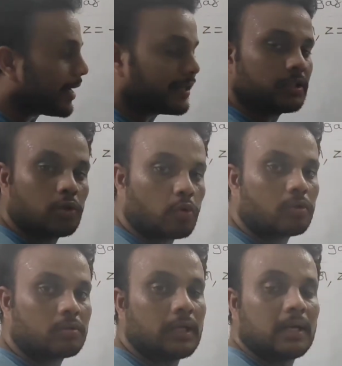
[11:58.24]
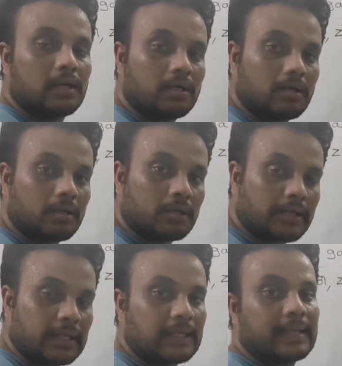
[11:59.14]
why don't
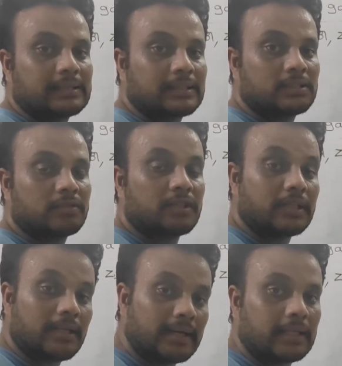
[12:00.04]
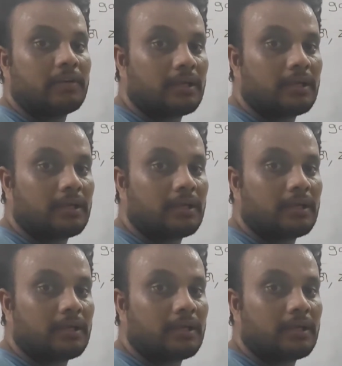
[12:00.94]
real gases with negative